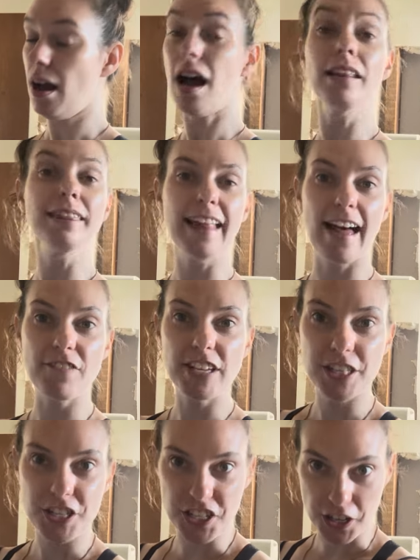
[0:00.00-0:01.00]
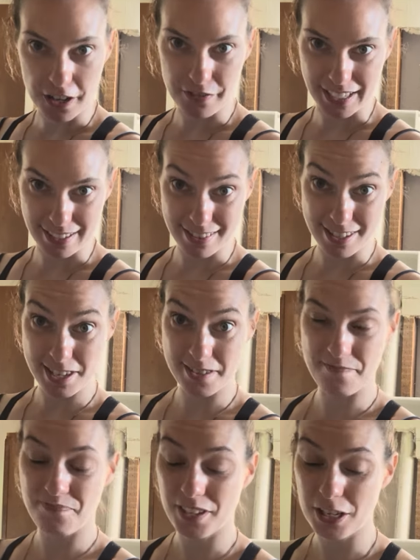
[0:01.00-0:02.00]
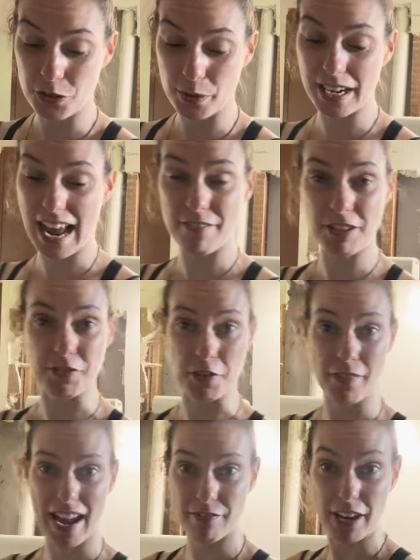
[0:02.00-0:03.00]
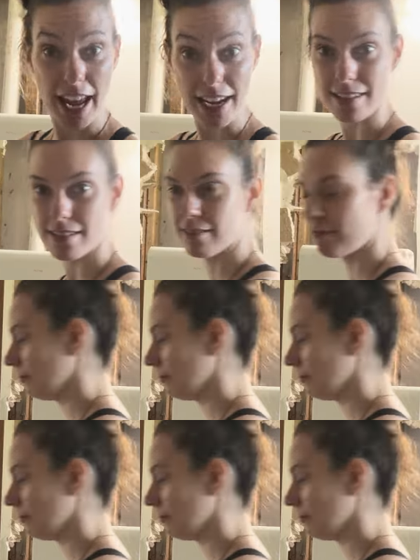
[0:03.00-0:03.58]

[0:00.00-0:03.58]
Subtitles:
11 servings. So we're gonna have this for 5 days,